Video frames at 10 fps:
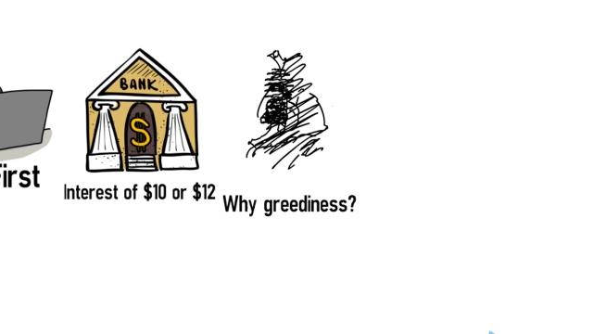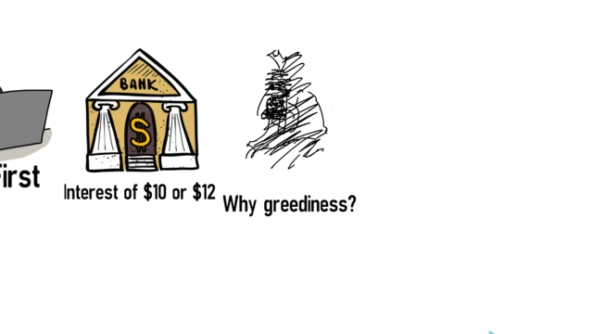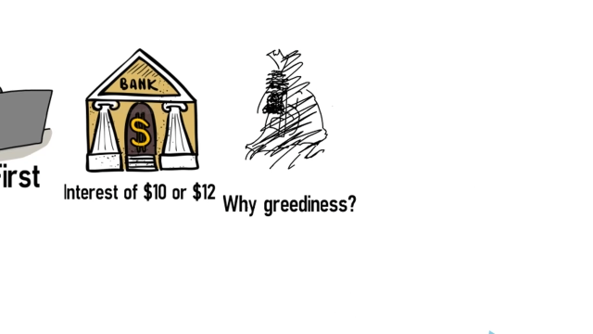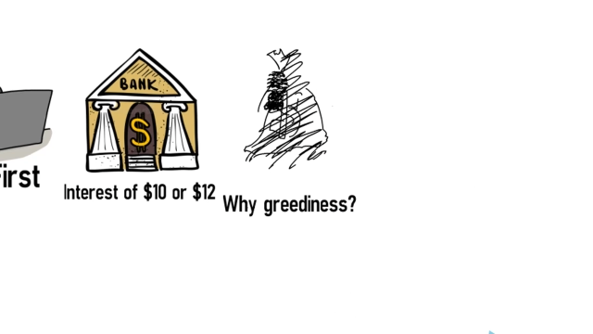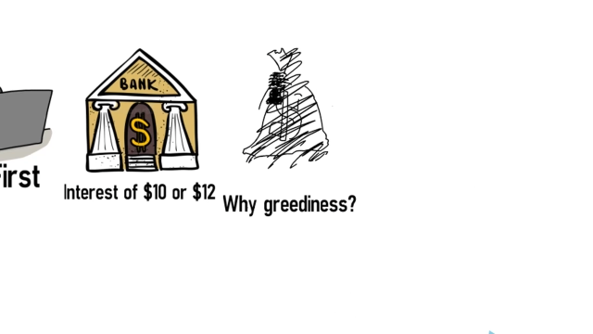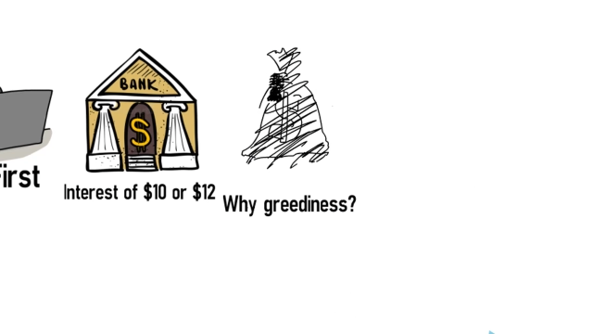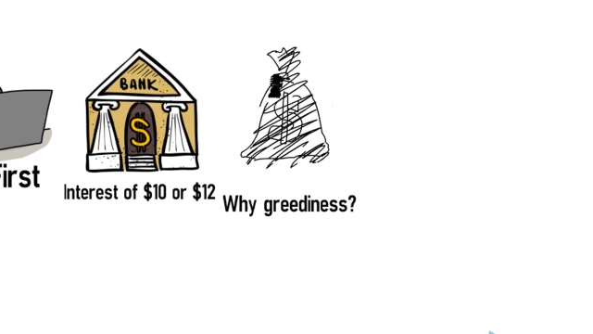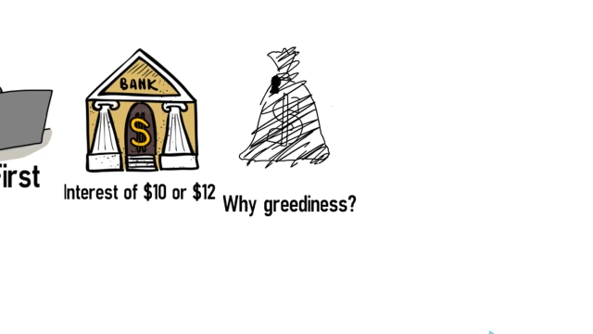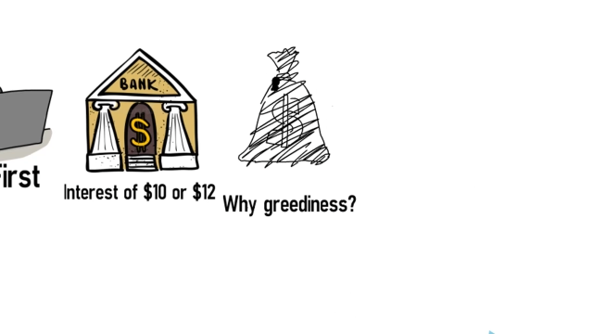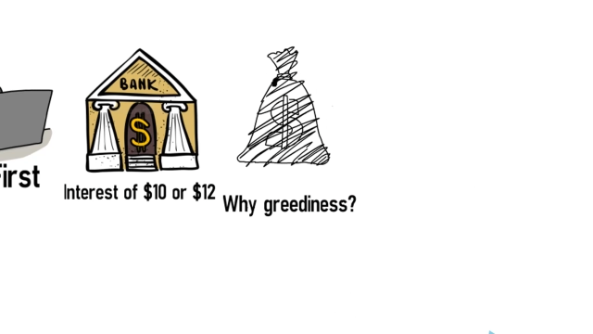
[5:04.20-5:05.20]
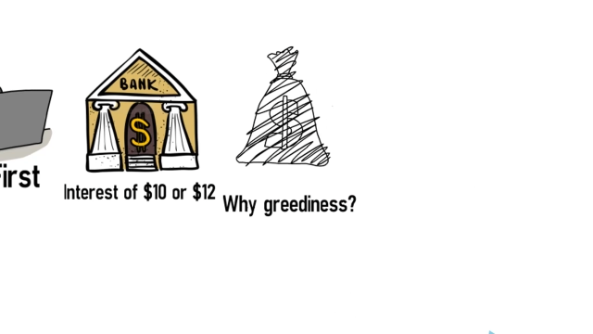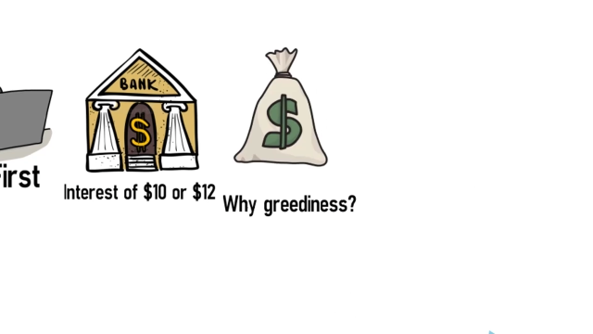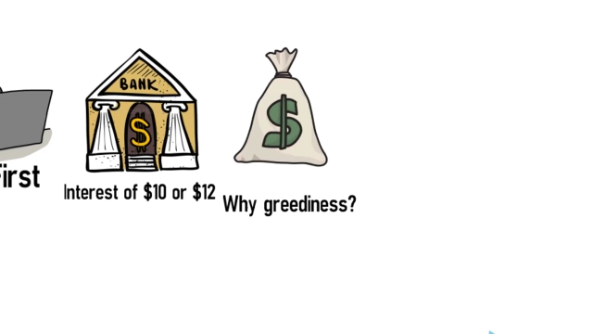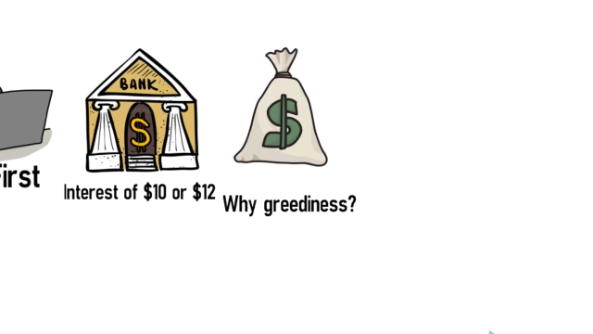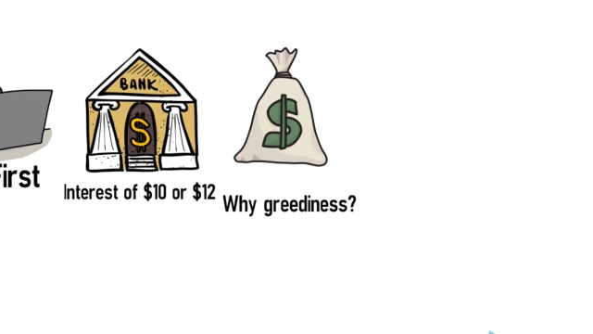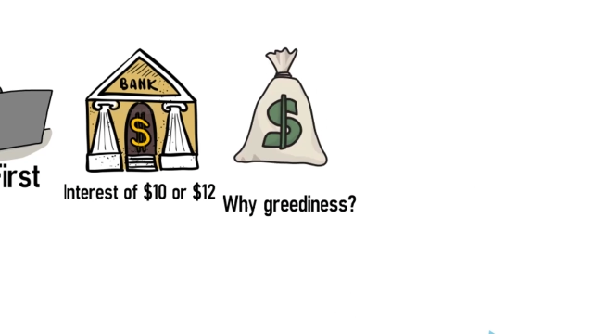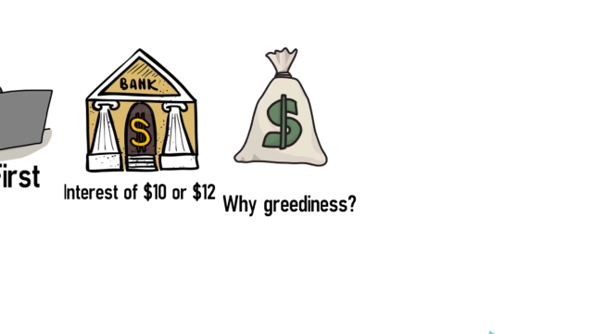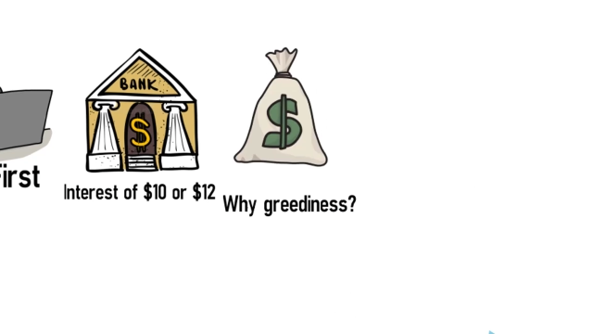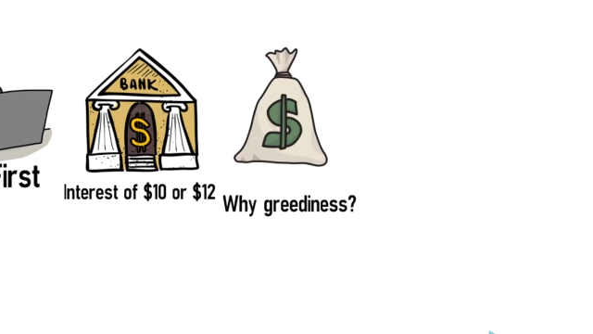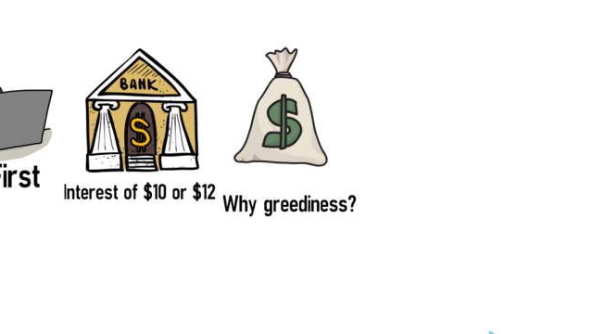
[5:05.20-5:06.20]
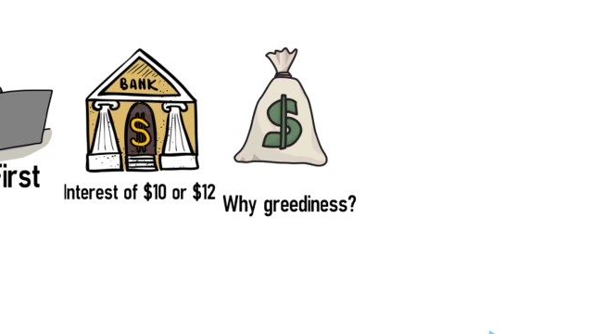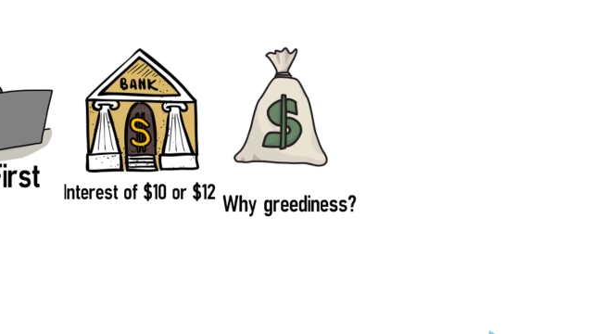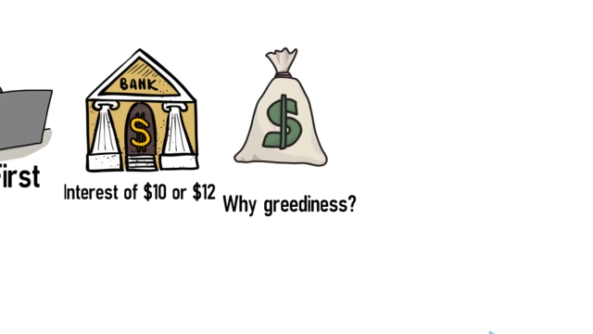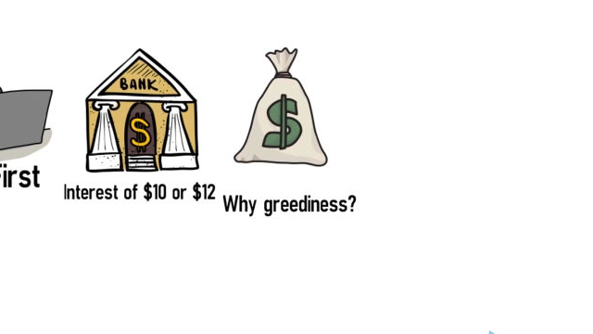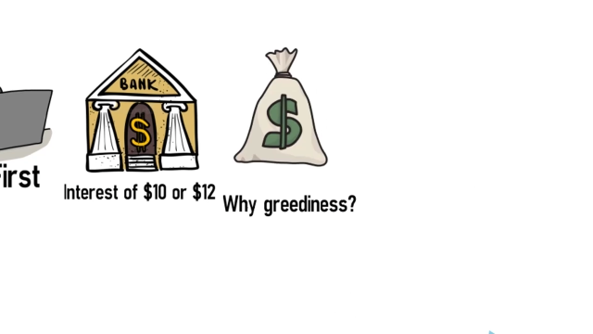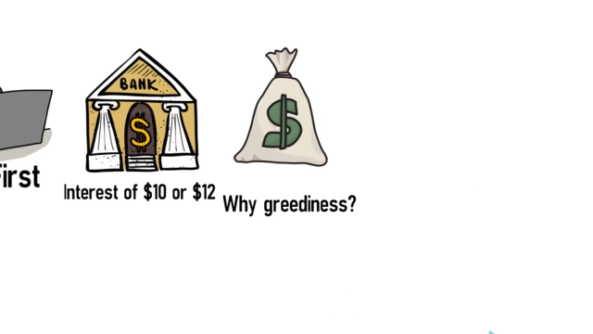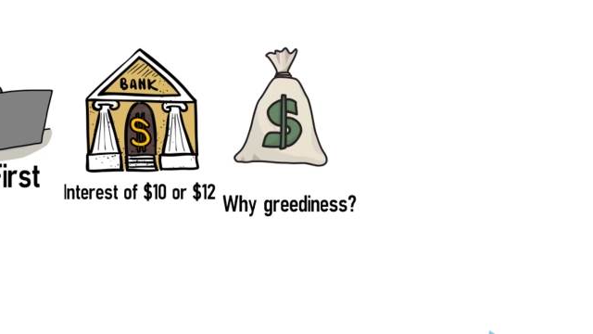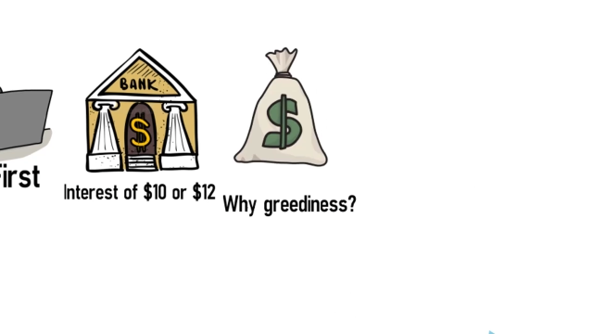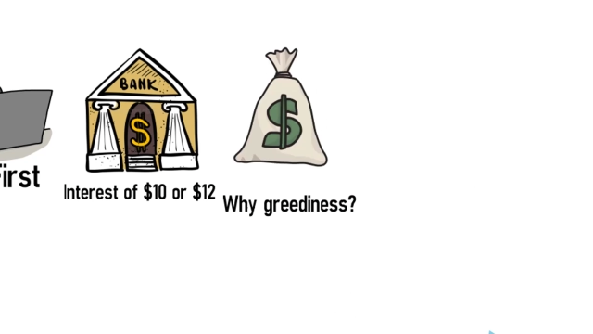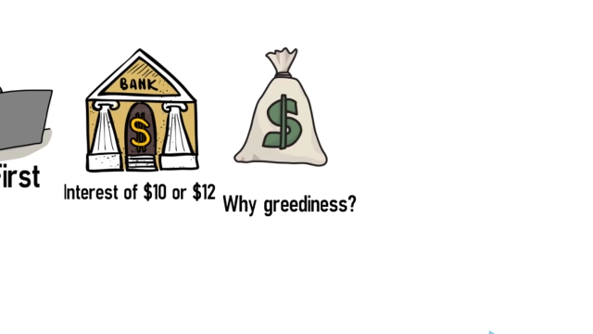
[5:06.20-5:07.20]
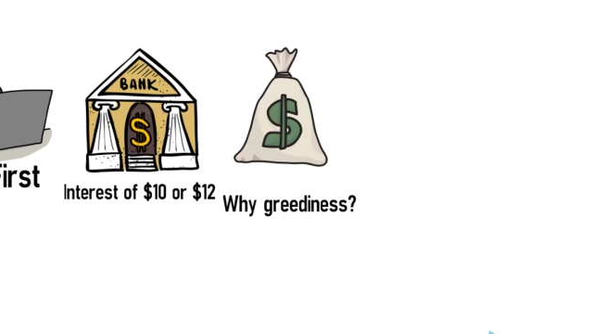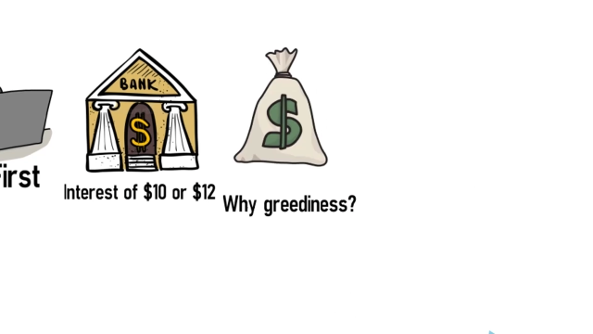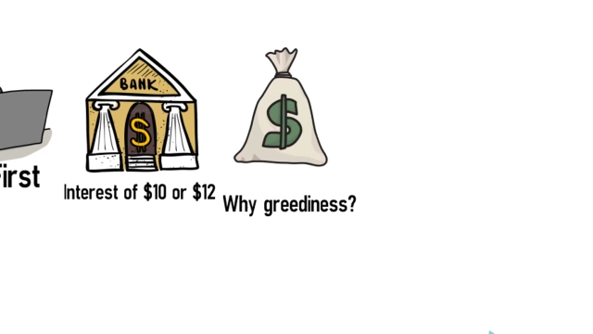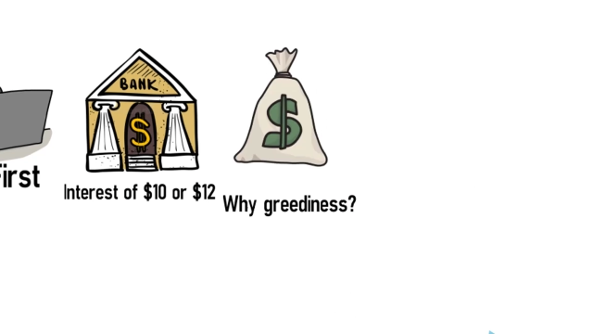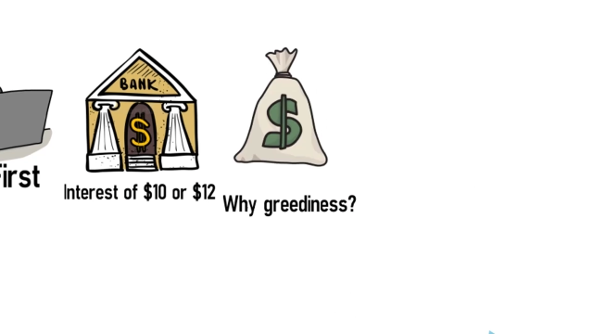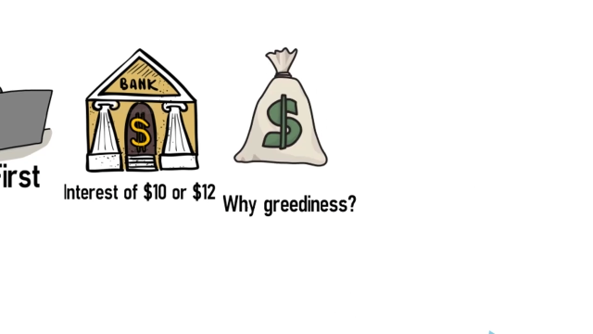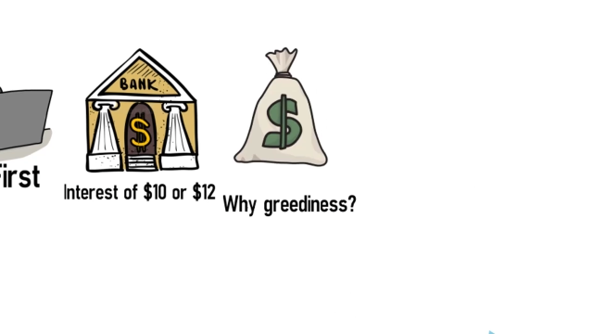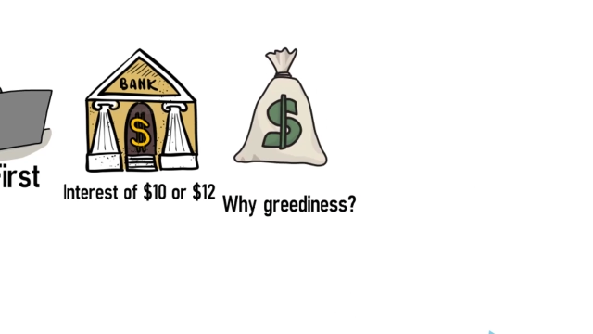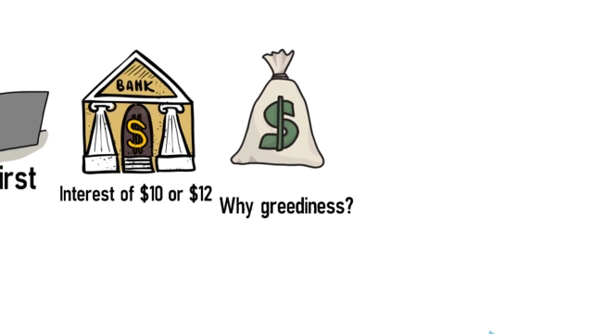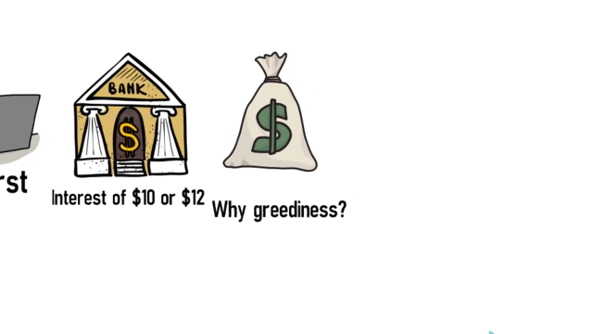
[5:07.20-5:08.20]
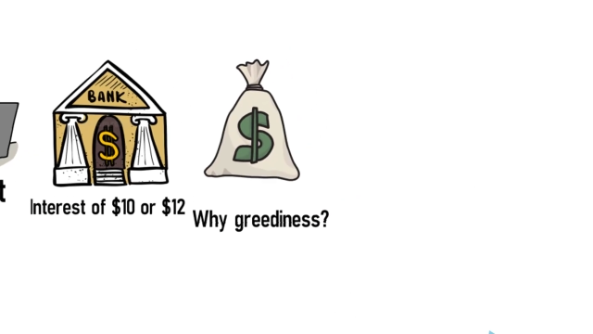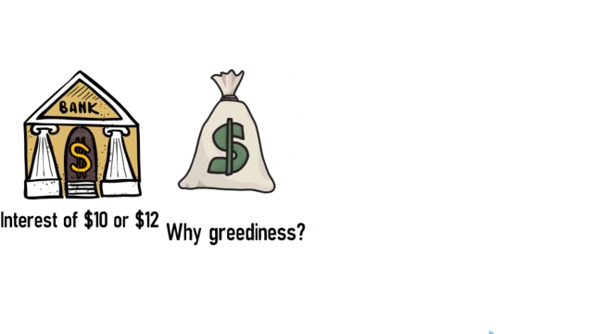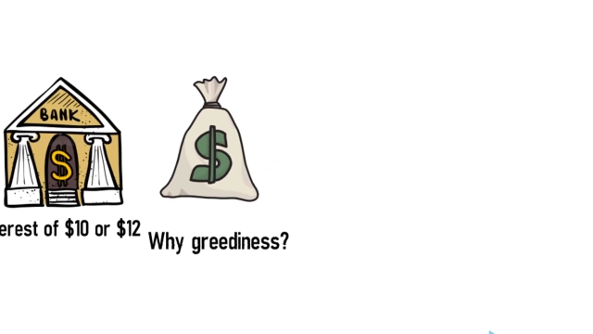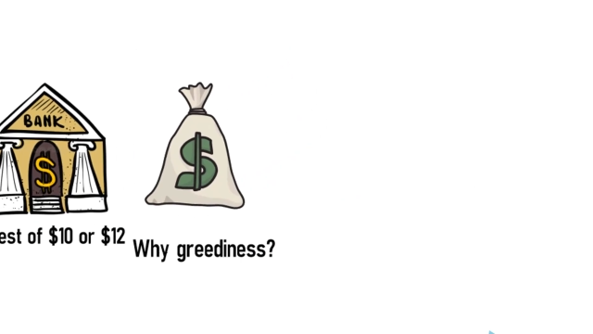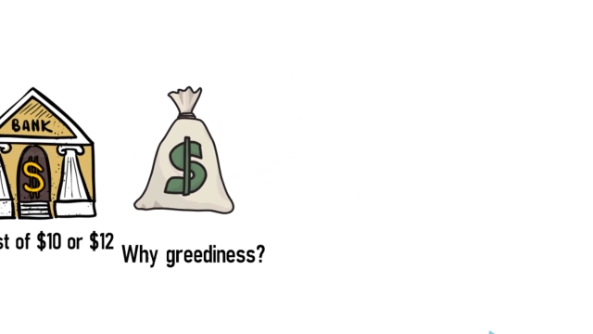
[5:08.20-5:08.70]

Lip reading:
Nobody's mouth can be seen.